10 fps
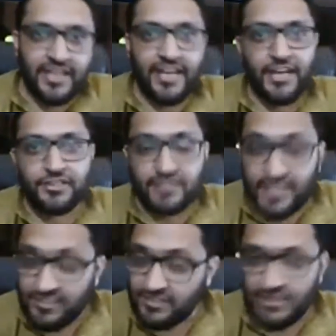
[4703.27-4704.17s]
it's,
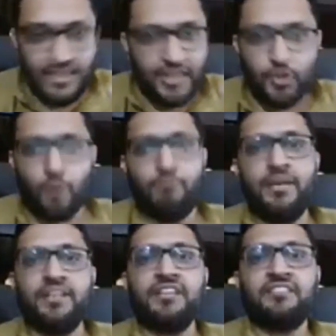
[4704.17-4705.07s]
it's, you know,
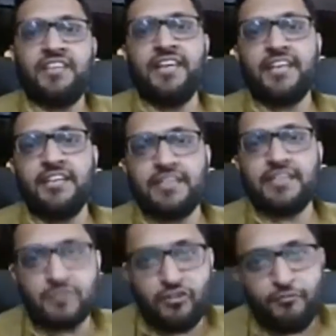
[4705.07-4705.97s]
beginners think in
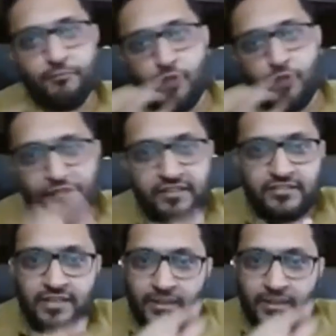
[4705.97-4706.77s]
terms of profits,